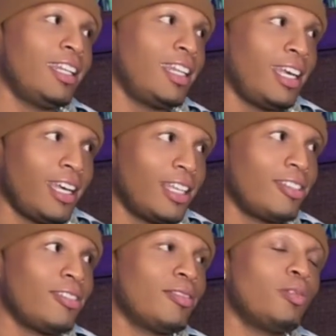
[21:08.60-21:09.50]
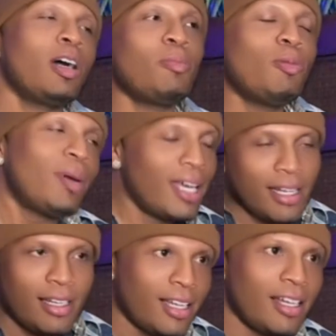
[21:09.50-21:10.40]
in the head, you know. Well, I move my head
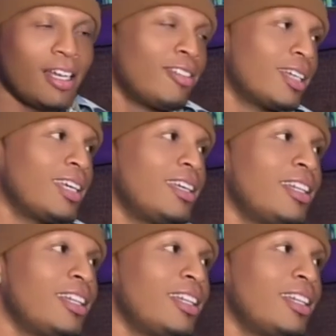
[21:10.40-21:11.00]
a lot. I don't get hit.